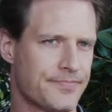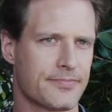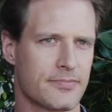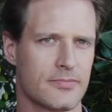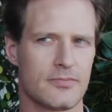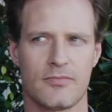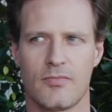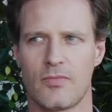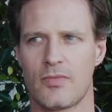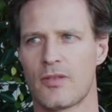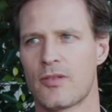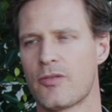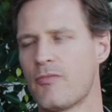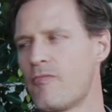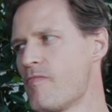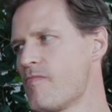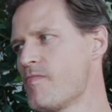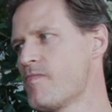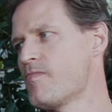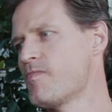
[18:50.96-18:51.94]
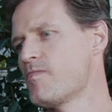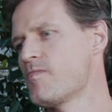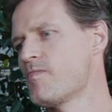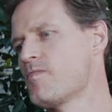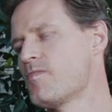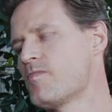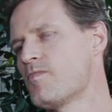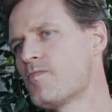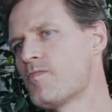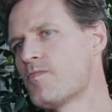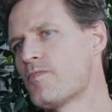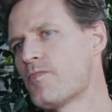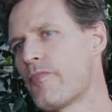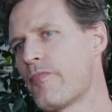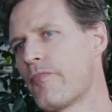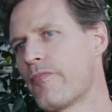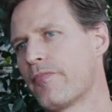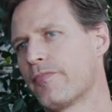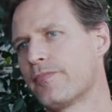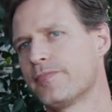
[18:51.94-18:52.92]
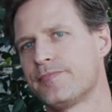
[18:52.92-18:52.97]

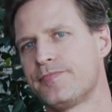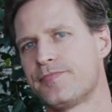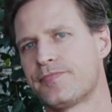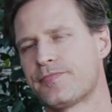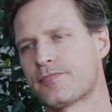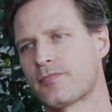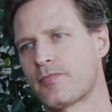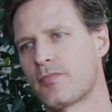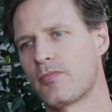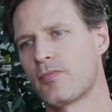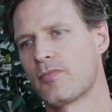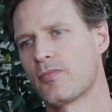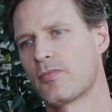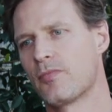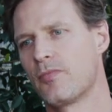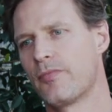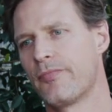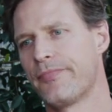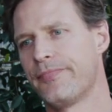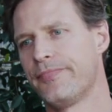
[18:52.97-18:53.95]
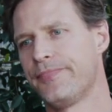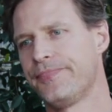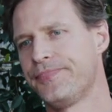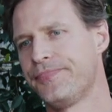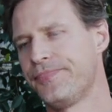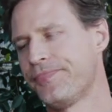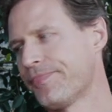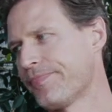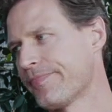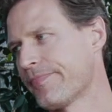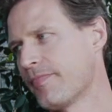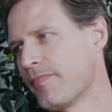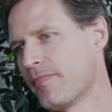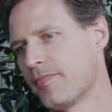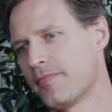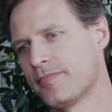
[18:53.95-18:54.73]
This person isn't speaking.